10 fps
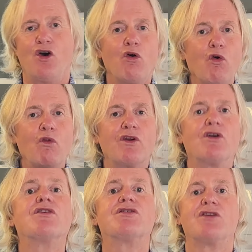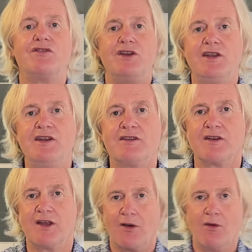all the good stuff you need to
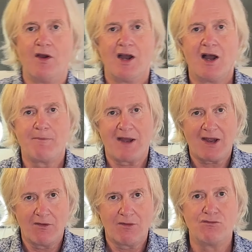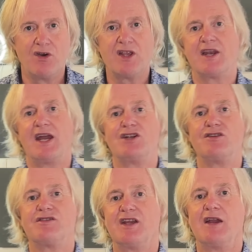know about running an
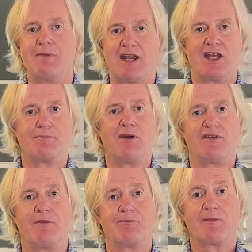agency and making a profit.